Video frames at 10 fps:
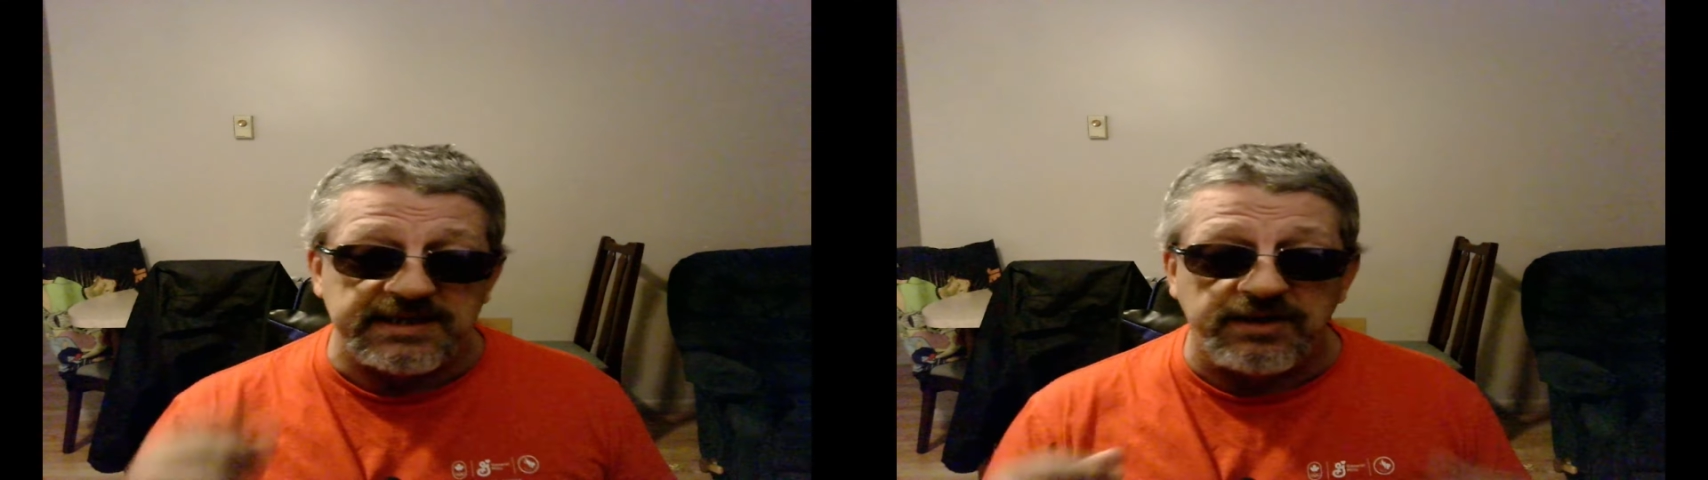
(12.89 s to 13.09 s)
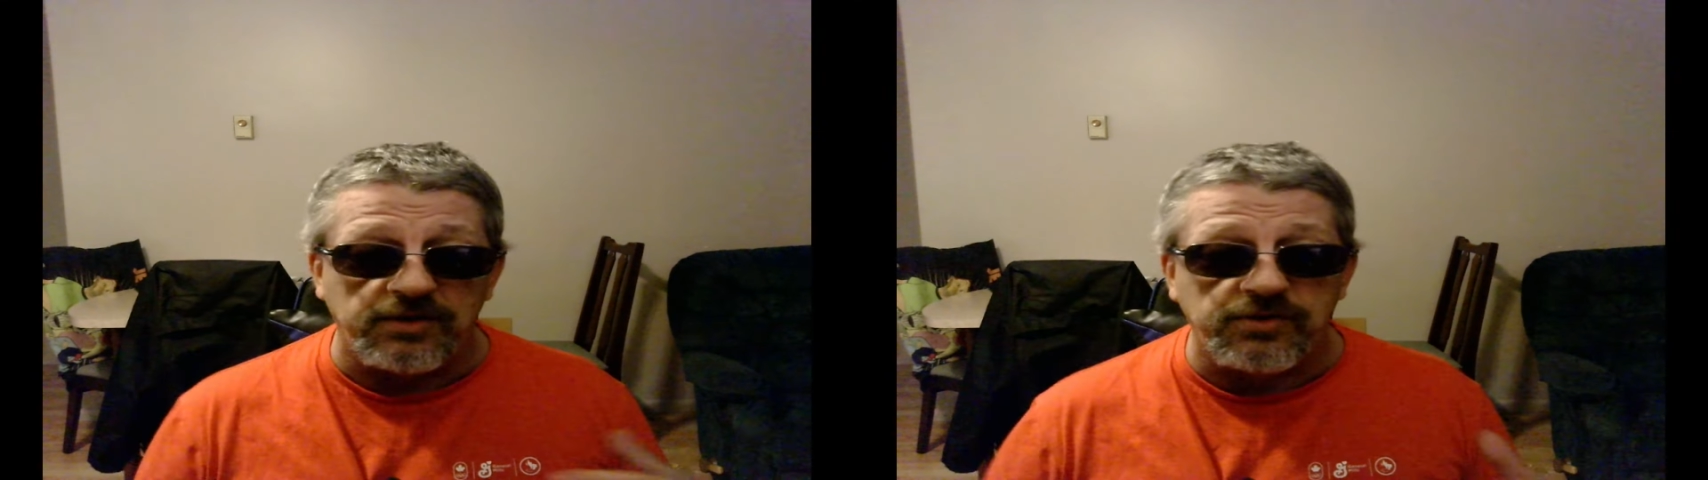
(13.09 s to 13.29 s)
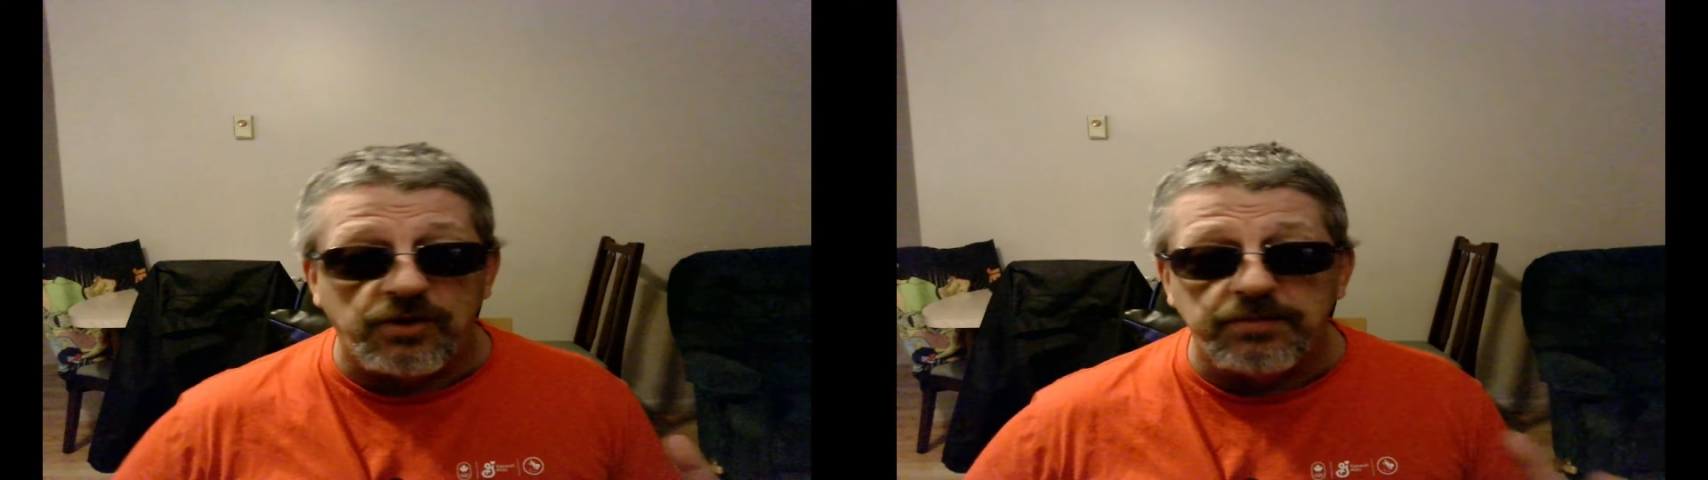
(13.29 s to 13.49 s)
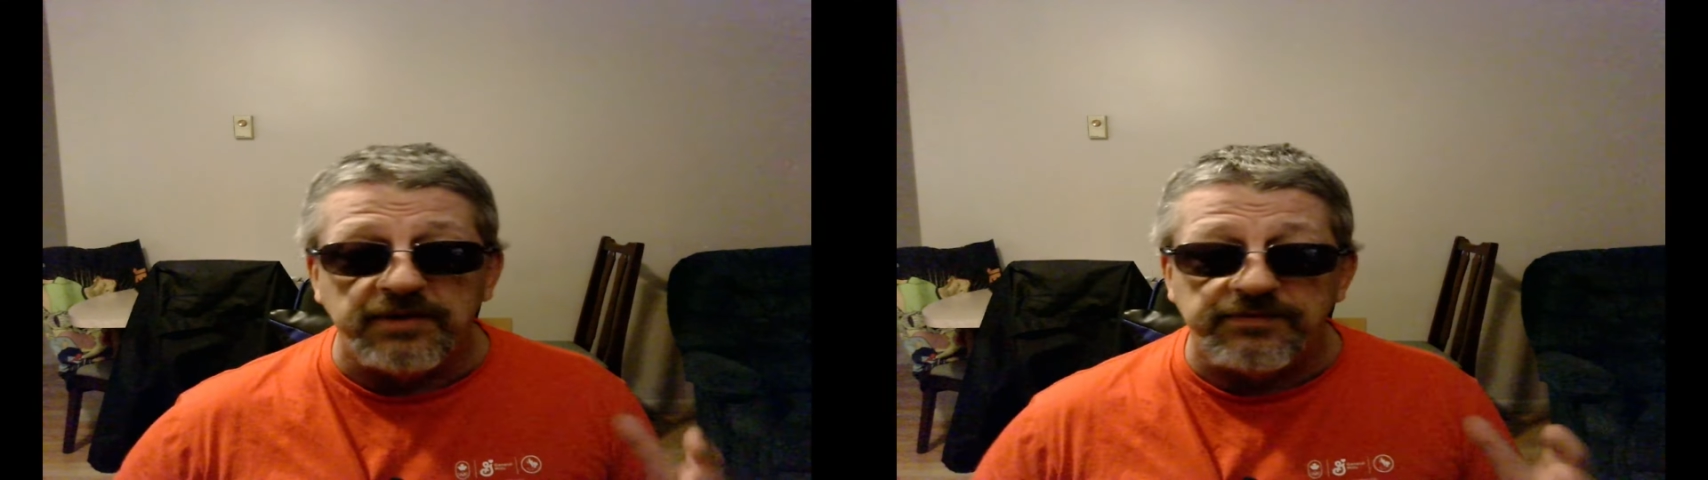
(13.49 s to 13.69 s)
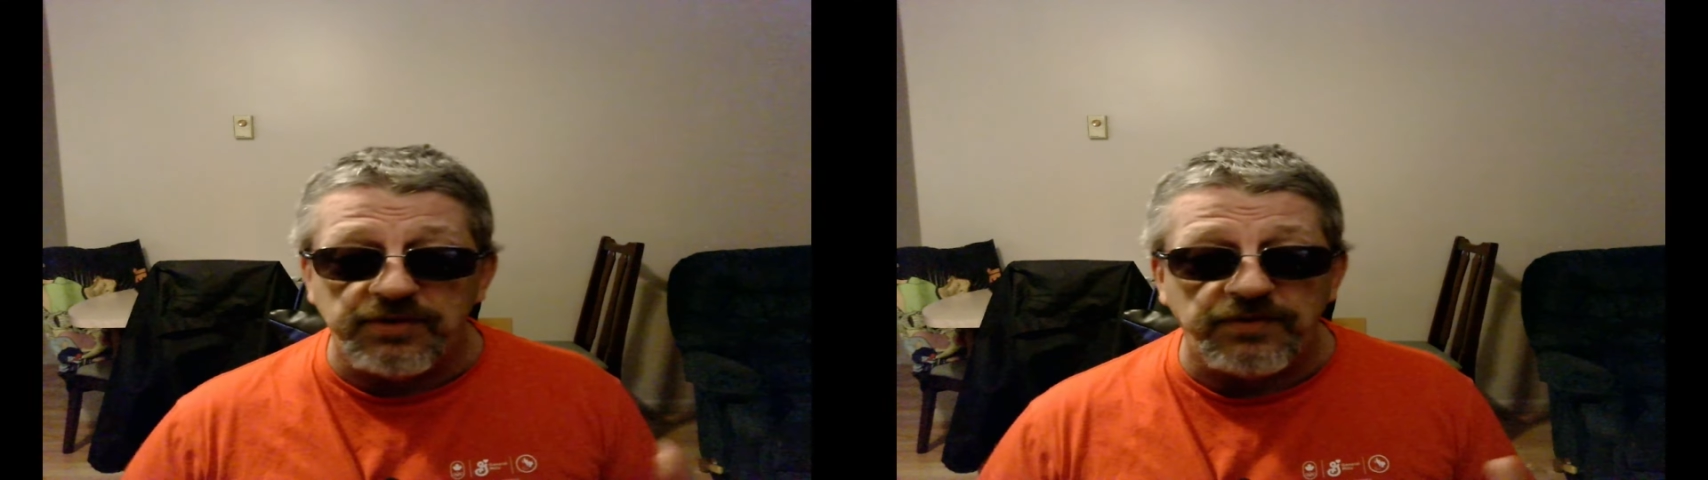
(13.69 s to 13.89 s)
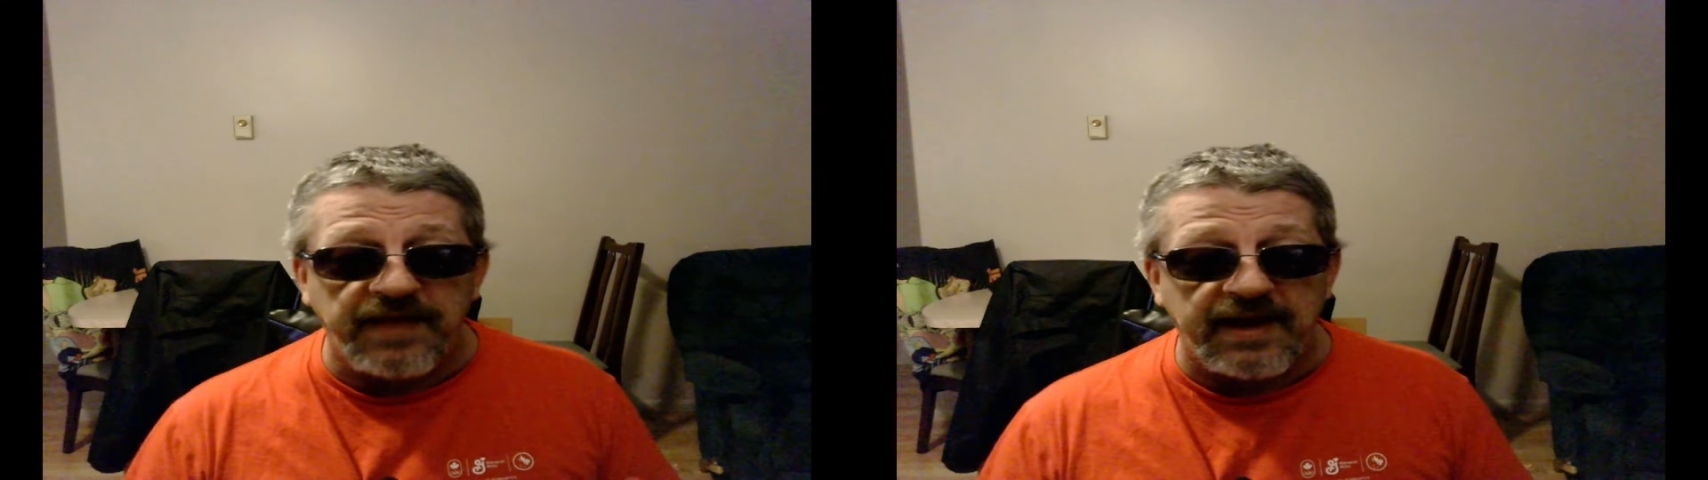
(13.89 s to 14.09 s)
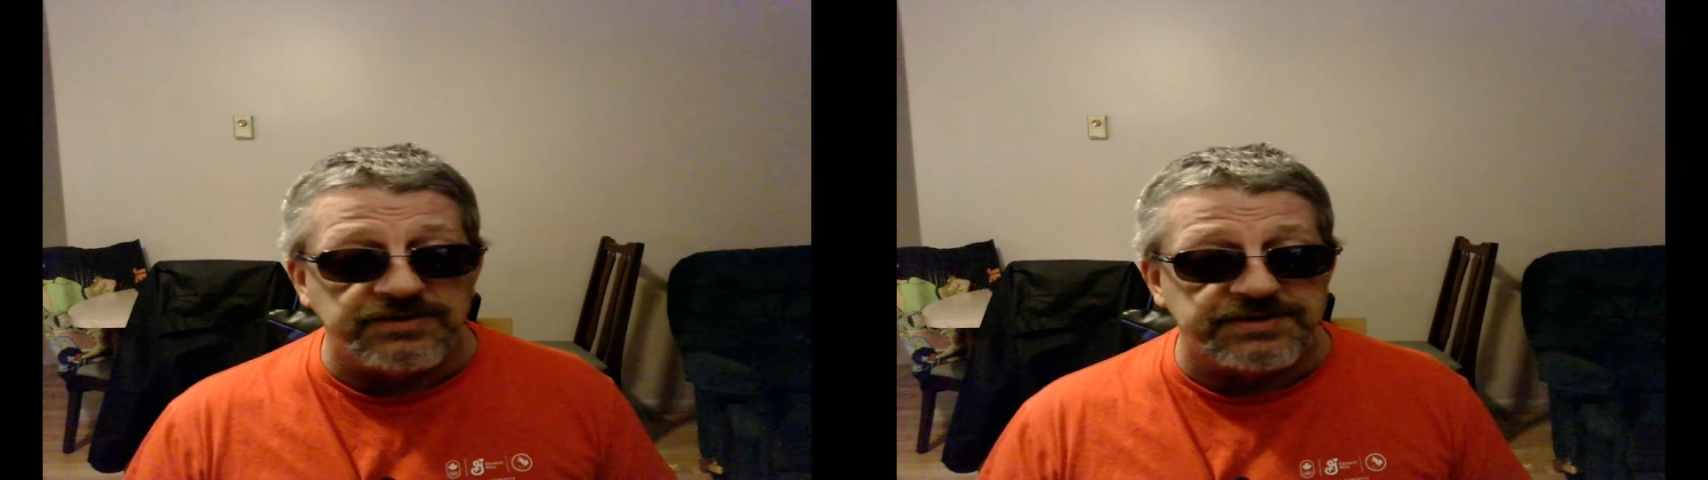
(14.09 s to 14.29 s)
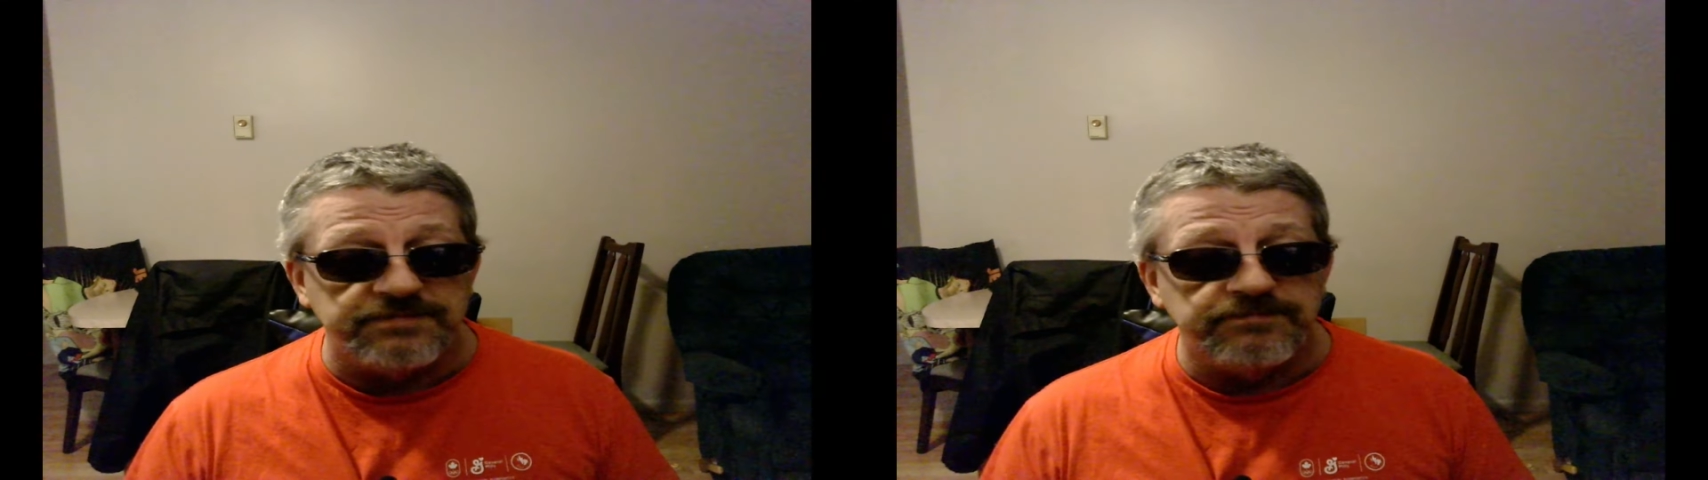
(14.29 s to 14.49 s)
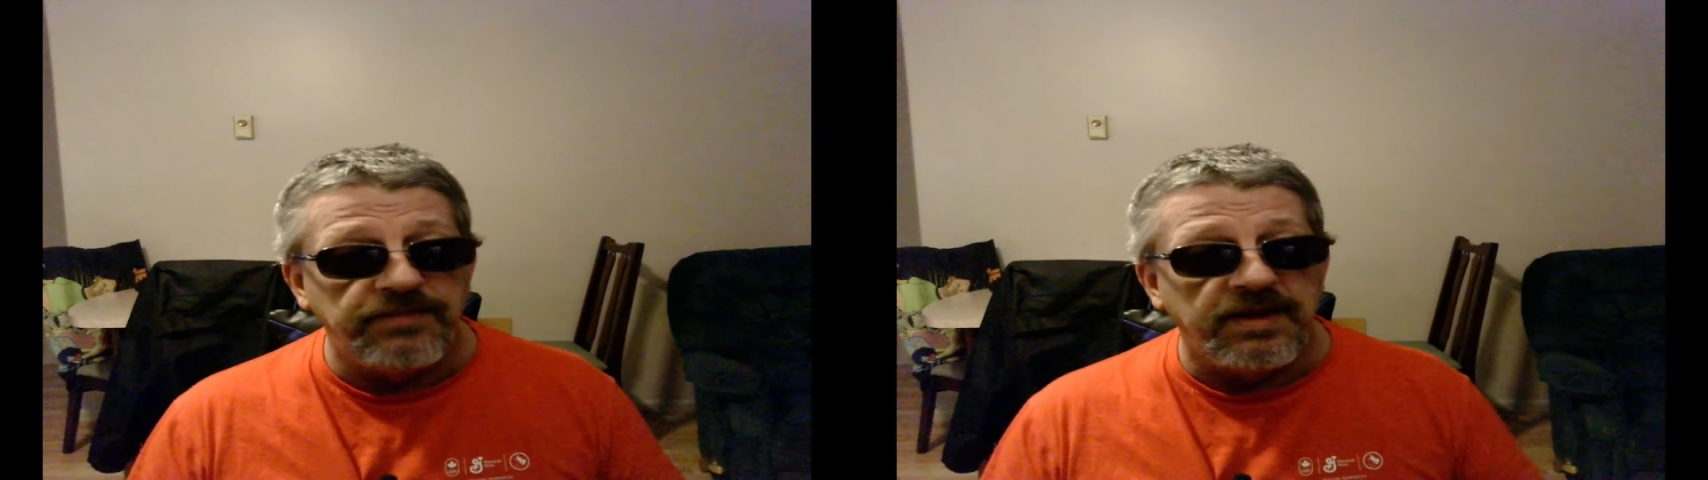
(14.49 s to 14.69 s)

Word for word: in October of 2000,